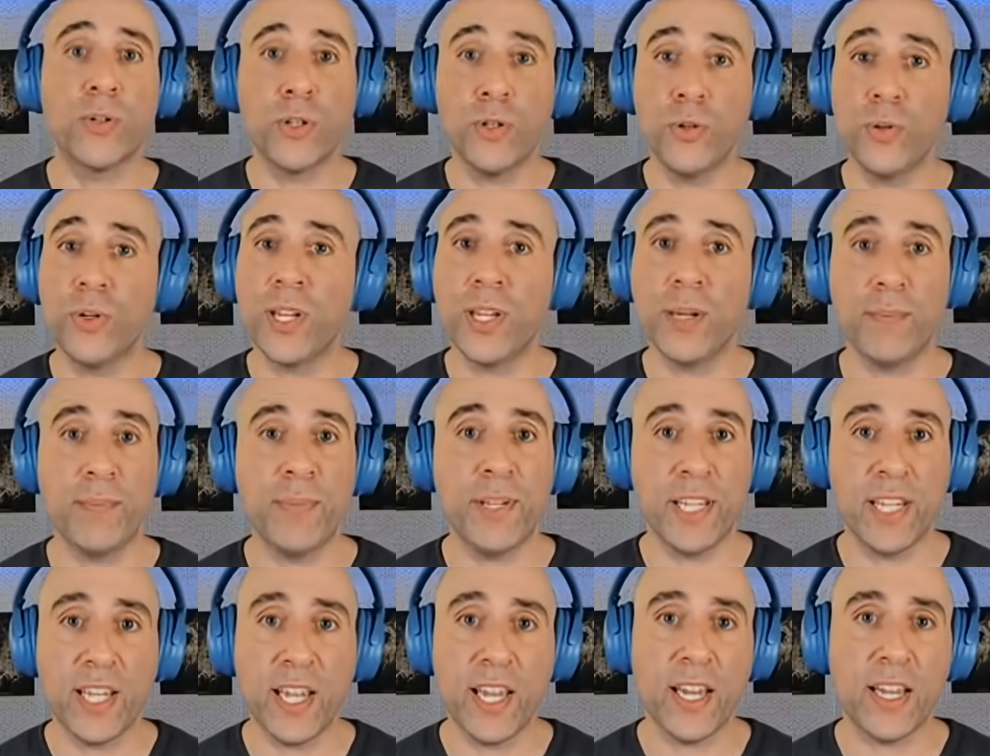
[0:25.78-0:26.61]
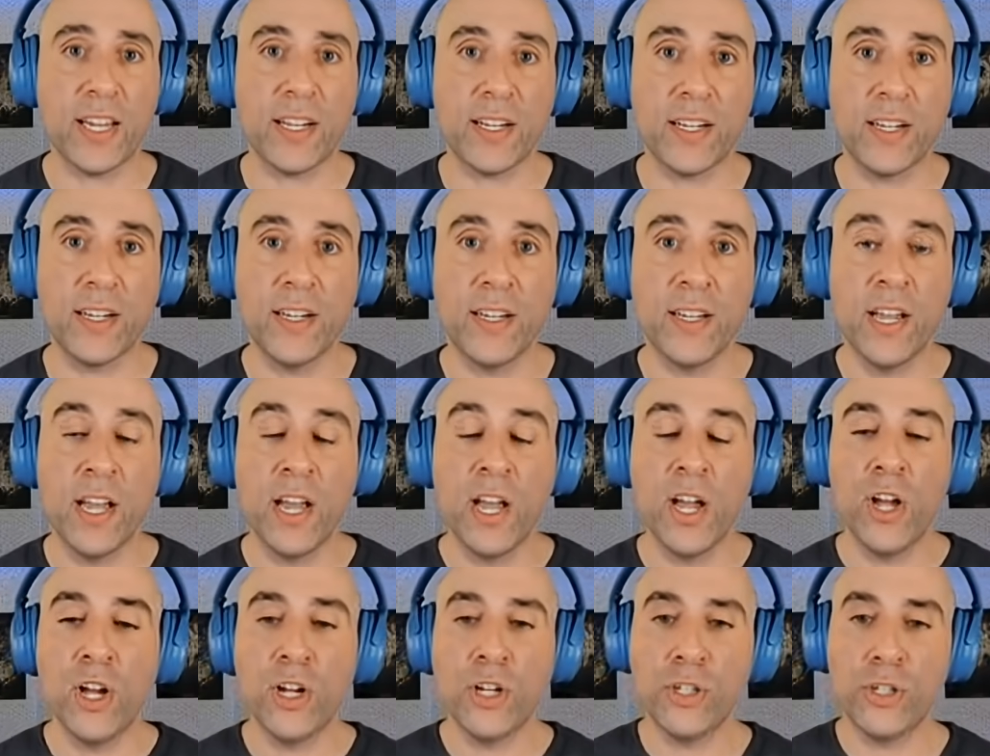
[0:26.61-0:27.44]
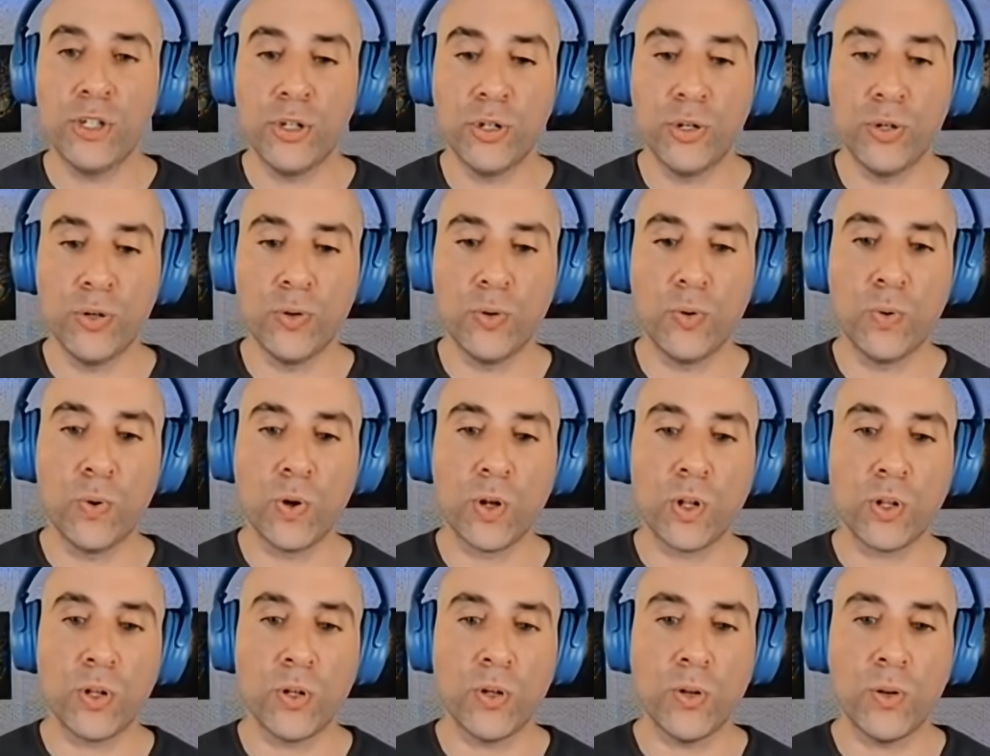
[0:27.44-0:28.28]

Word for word: you can begin to